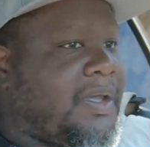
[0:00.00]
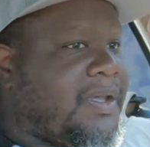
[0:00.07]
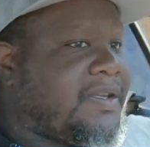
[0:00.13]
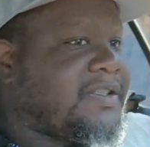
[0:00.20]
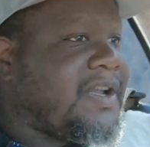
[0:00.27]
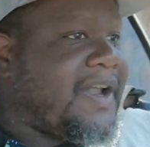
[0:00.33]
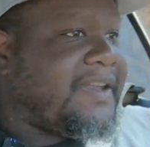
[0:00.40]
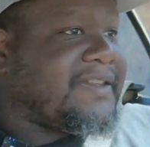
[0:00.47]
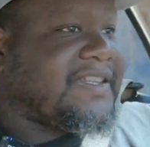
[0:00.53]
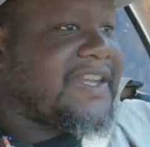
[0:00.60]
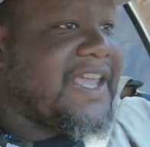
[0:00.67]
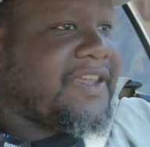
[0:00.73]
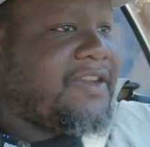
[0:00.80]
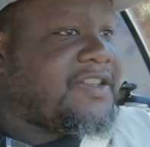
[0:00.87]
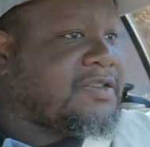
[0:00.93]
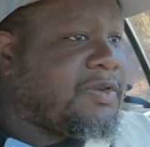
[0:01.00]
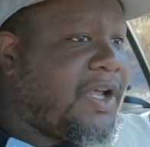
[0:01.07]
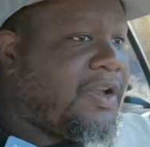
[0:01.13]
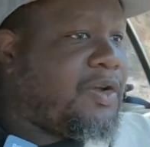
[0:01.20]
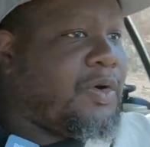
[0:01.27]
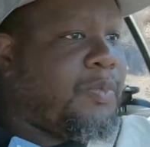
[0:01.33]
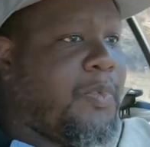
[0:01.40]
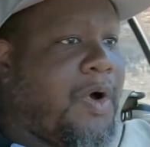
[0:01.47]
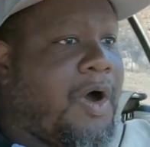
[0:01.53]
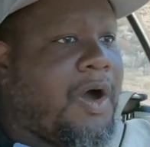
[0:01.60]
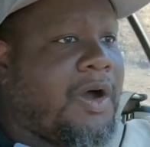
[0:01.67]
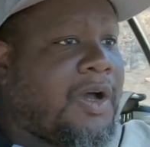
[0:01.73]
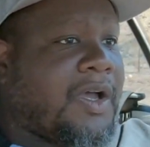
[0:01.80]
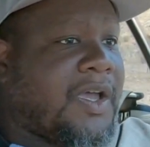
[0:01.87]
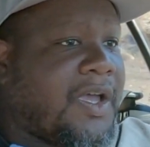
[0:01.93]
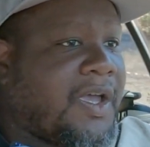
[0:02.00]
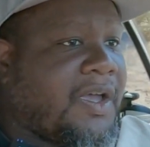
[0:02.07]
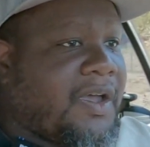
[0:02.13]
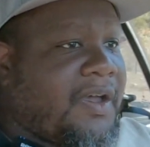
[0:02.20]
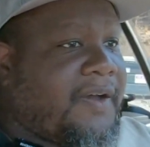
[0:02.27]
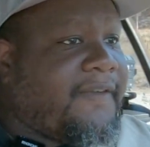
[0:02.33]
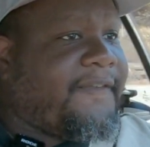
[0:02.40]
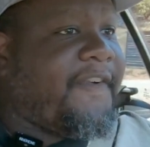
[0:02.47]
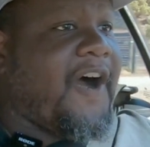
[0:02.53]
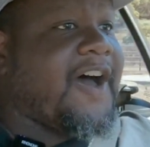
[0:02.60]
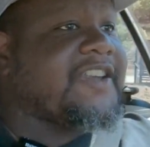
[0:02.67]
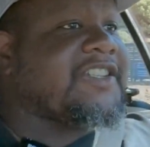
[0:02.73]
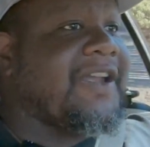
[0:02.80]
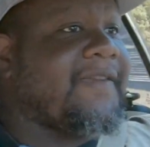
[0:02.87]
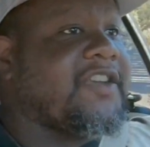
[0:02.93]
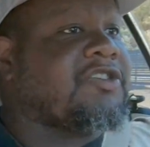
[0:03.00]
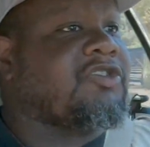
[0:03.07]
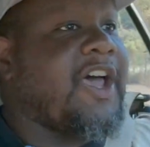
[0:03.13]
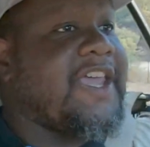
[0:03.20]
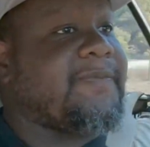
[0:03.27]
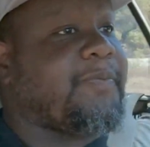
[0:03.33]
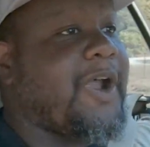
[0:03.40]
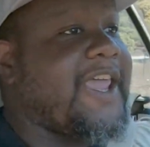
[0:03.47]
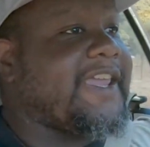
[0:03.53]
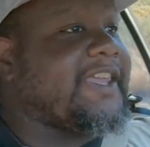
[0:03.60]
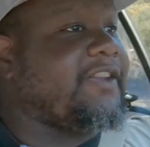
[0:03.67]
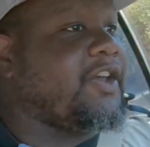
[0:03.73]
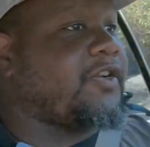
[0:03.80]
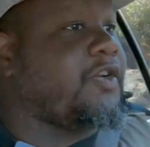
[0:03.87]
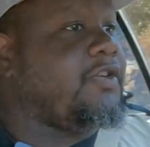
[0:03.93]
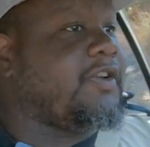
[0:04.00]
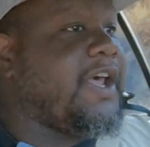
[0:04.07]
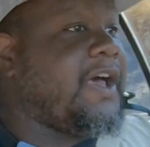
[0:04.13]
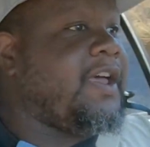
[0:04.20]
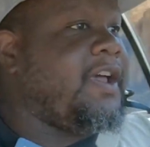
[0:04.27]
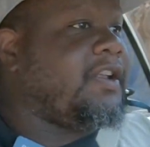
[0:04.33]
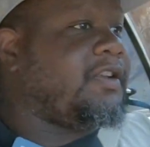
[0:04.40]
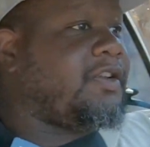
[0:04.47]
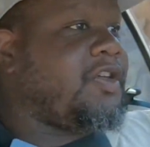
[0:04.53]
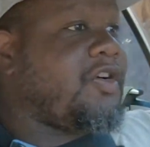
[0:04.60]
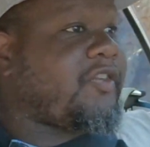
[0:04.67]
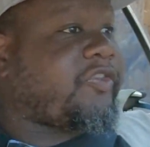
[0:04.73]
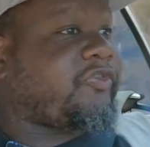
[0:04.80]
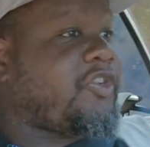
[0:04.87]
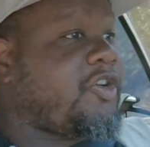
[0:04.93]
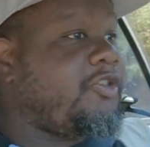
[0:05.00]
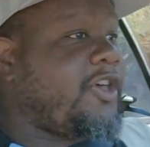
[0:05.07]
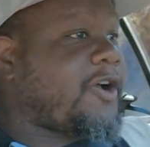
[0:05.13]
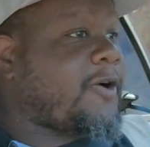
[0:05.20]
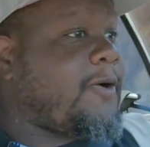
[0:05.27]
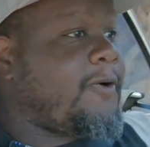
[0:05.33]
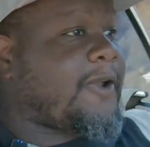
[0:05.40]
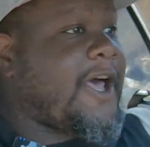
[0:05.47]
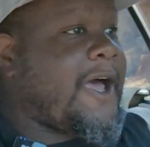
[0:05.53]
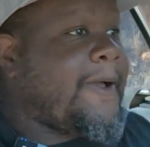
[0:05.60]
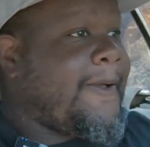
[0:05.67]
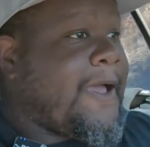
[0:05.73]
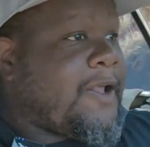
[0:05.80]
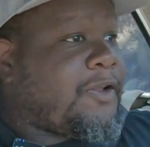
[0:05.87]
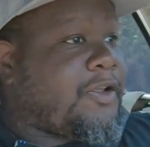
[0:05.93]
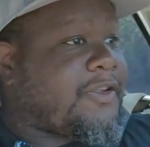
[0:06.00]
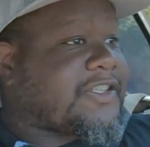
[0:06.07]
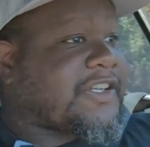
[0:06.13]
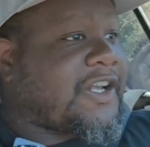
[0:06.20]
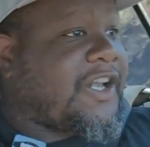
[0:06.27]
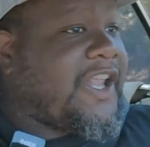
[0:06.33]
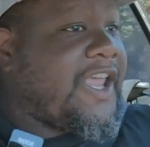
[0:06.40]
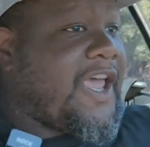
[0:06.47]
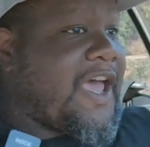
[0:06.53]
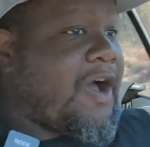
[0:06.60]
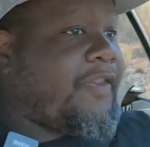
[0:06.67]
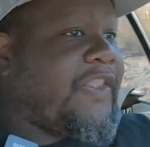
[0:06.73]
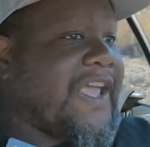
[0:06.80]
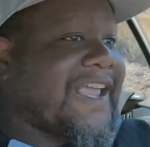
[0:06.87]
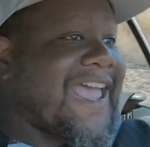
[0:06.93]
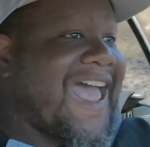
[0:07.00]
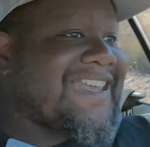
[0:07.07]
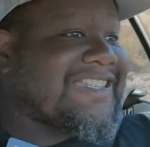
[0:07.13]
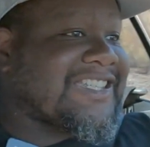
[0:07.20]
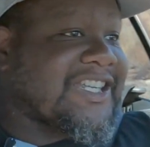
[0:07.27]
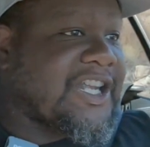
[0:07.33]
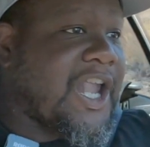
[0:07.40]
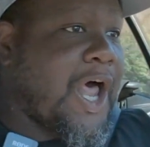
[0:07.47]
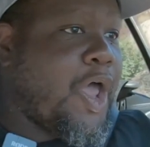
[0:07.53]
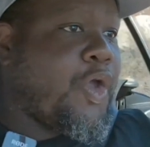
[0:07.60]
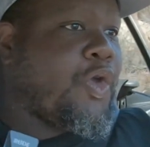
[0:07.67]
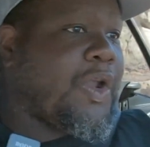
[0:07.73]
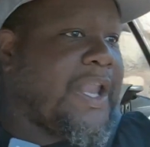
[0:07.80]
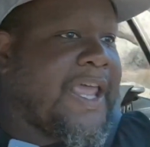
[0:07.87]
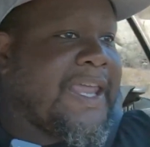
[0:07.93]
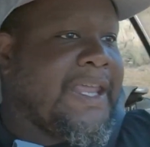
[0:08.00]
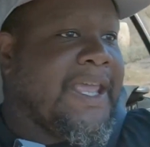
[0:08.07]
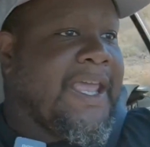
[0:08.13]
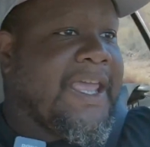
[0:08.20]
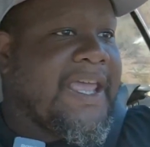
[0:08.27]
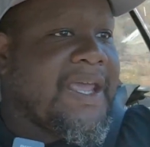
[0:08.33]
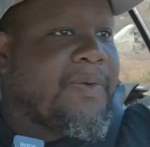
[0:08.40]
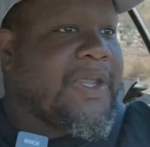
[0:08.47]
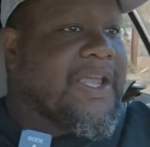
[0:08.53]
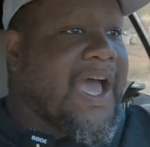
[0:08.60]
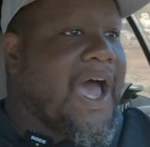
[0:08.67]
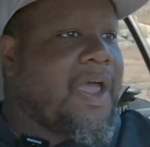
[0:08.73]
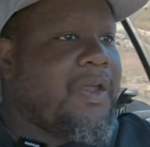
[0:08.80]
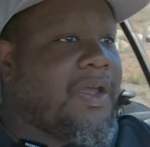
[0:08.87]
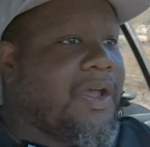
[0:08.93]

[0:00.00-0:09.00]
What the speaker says: Starting to get used to it a little more. Fast on the straight, brake in the corner, look through the corner, looks clear on the gas slowly. Here we go.